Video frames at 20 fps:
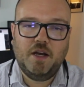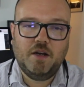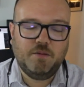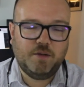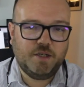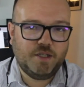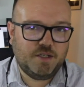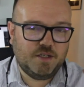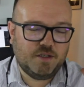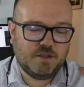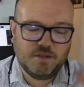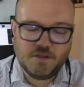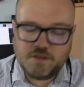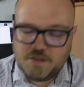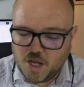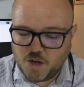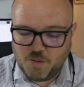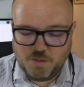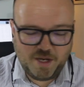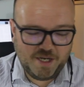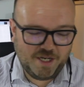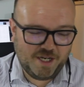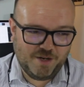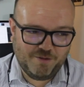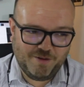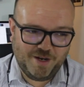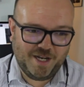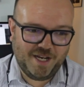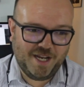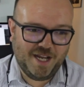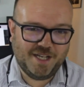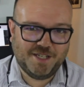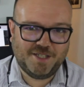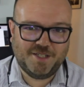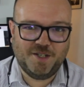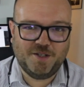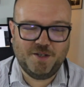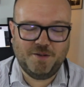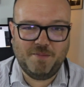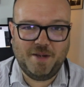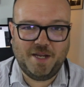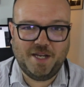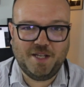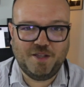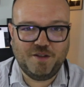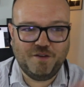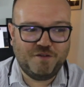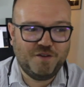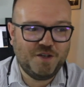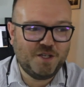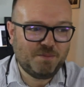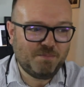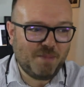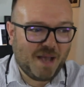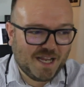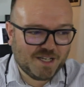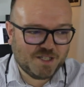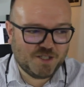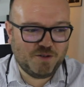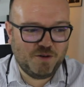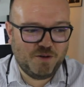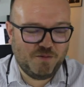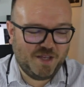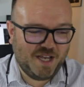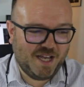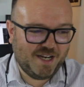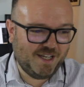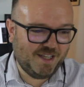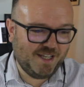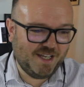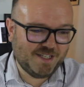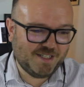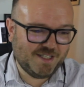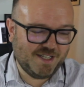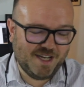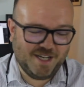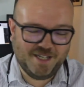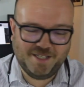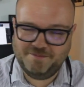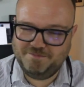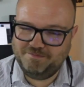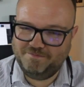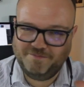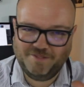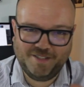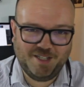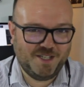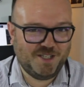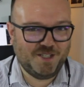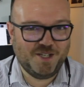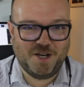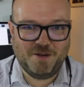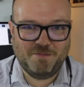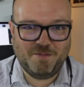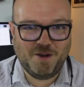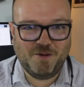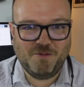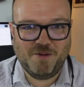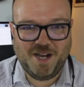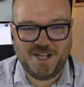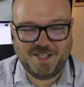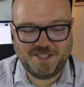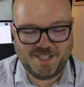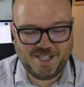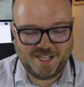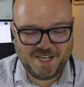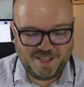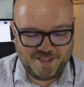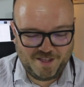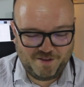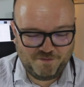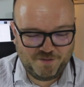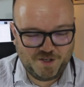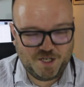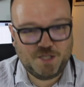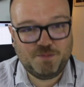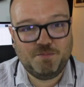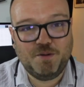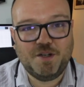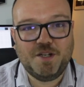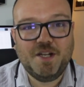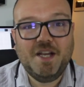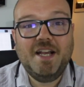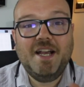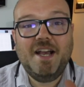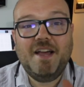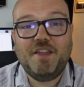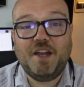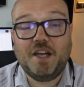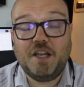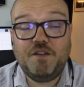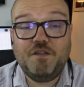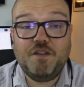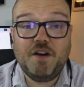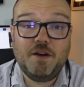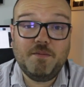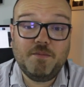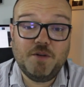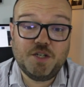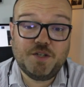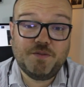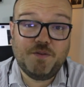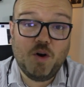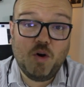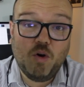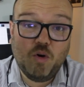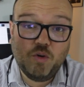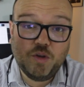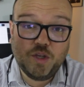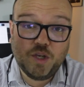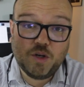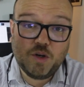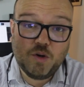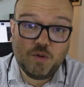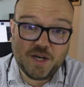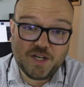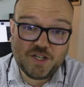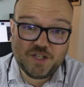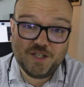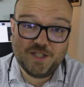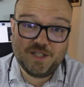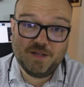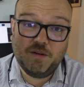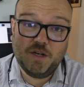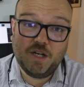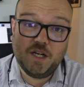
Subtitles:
which is nowhere near ready. I started making the first pass through of the edit last night. It's going to be a while till I get that finished, but thank you very much for all your questions. I'm